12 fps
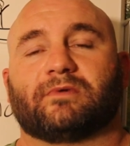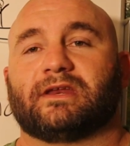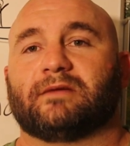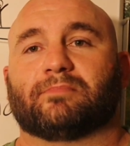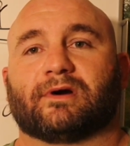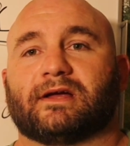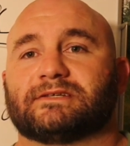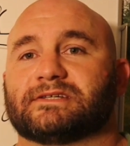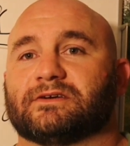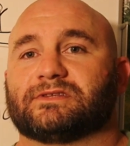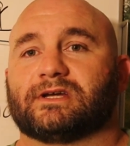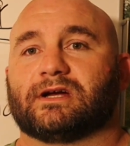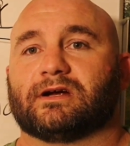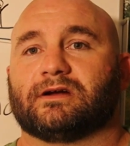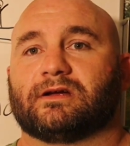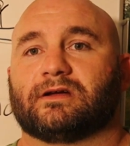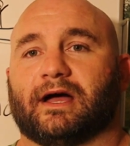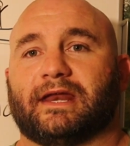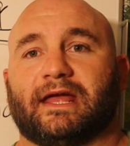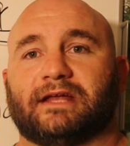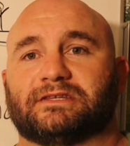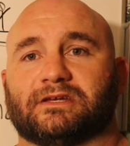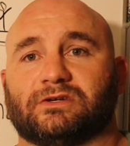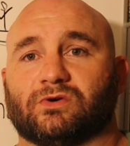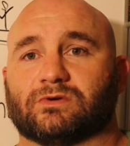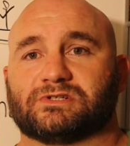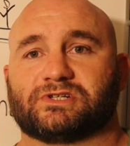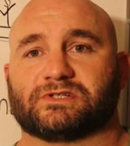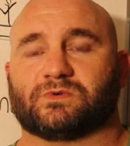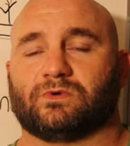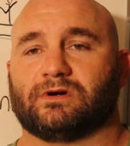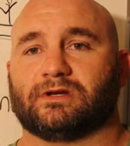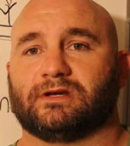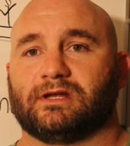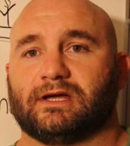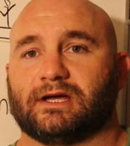many brands out there. I'd hate to endorse just one.